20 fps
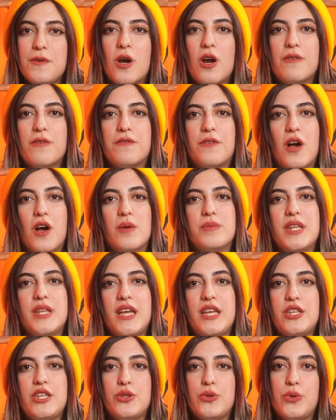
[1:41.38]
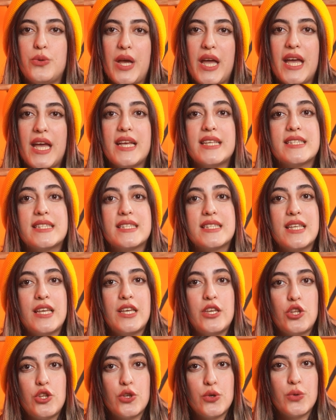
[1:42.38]
you are from the US,
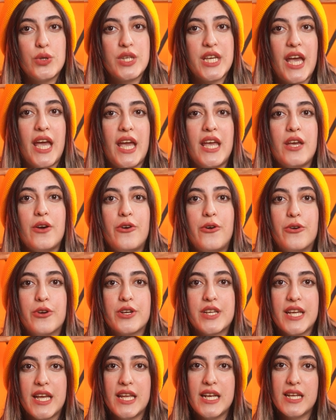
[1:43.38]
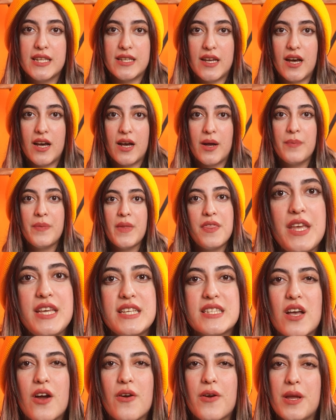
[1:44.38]
UK or Canada,
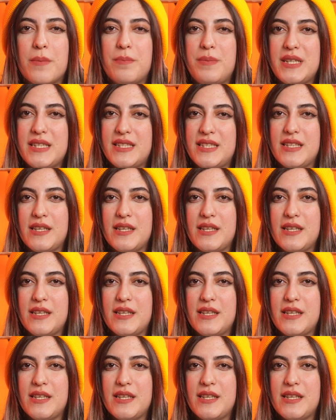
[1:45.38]
things are a bit